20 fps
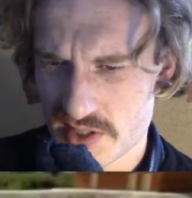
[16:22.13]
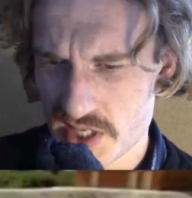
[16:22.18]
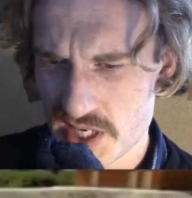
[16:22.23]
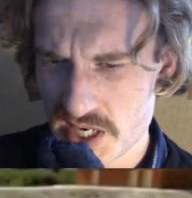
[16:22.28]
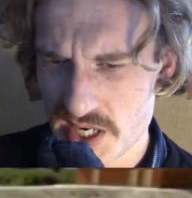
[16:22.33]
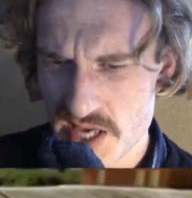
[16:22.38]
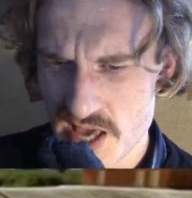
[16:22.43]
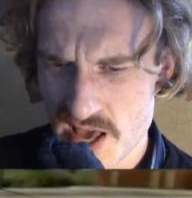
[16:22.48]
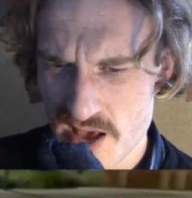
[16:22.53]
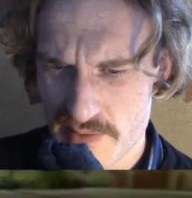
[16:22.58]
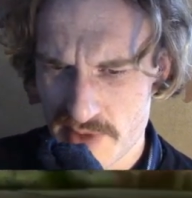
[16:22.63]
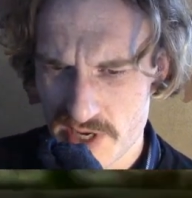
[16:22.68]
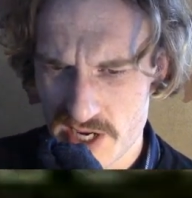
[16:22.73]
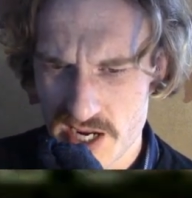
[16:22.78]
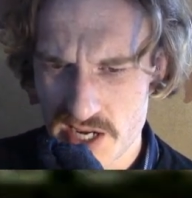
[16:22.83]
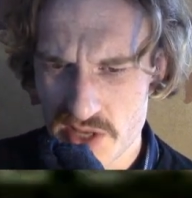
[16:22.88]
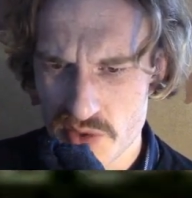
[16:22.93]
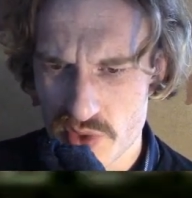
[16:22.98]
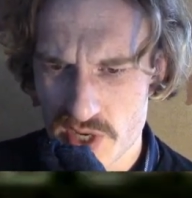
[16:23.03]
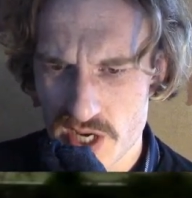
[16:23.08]
Okay, yeah, but
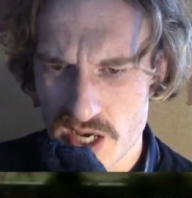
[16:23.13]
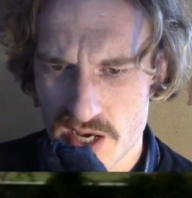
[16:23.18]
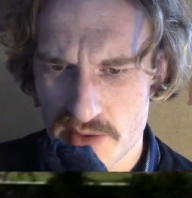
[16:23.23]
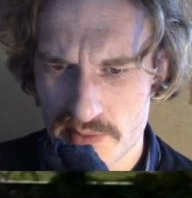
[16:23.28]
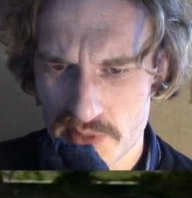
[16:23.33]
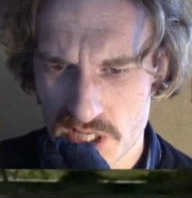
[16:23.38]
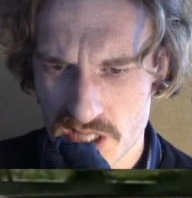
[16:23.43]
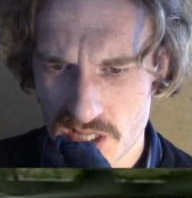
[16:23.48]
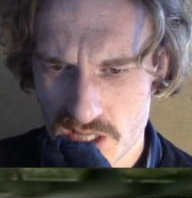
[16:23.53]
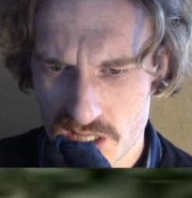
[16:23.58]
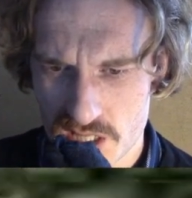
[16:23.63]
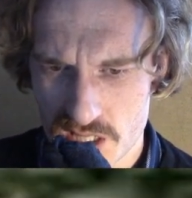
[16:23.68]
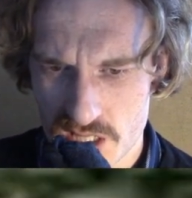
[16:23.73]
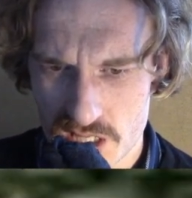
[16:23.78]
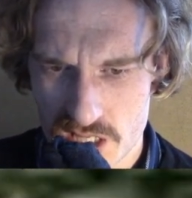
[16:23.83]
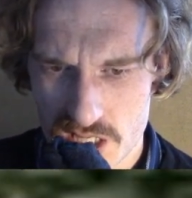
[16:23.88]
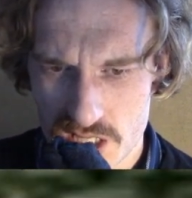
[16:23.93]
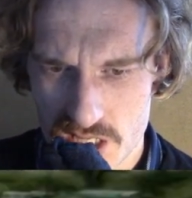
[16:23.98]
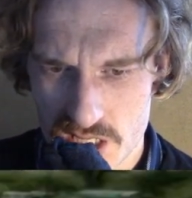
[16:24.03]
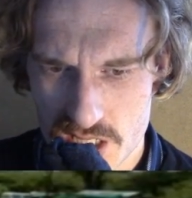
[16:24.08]
anyway, I mean,
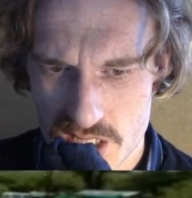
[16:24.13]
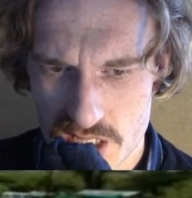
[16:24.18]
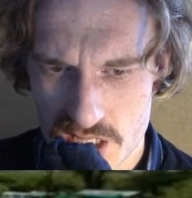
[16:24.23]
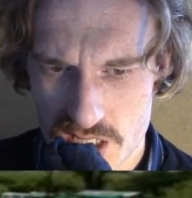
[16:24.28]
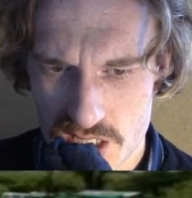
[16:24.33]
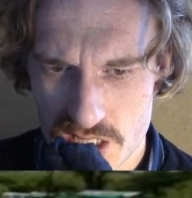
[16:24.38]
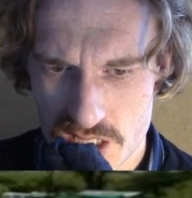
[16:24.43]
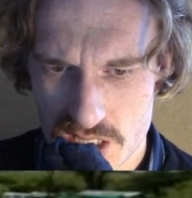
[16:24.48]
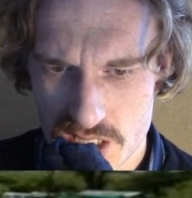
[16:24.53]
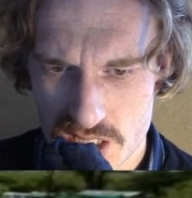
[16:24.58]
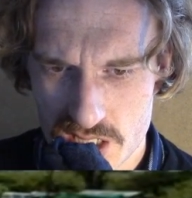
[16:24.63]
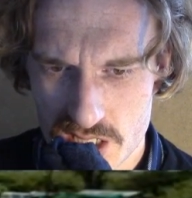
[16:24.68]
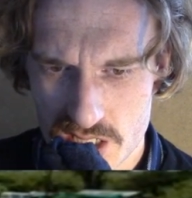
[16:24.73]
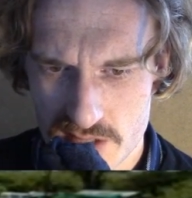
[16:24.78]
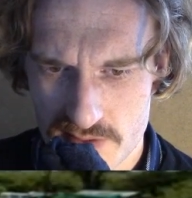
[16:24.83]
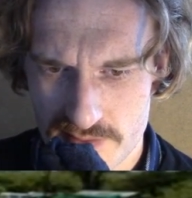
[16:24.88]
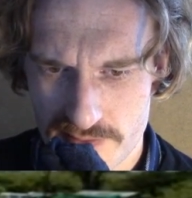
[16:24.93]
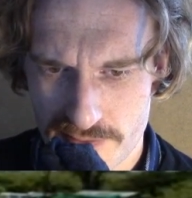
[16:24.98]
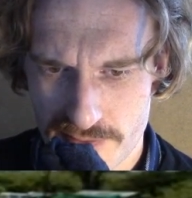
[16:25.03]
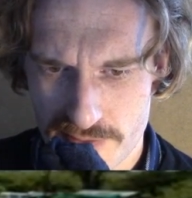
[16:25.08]

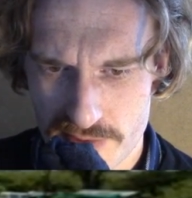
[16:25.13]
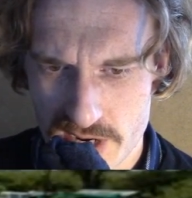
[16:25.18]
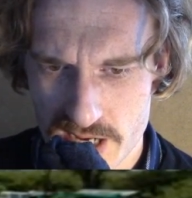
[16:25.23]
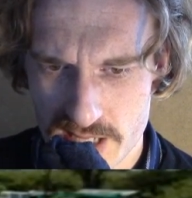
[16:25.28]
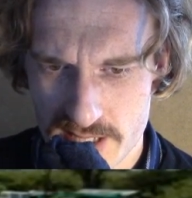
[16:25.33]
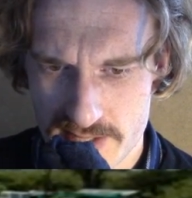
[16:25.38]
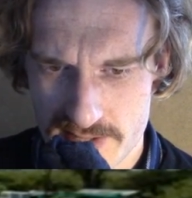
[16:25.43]
Fried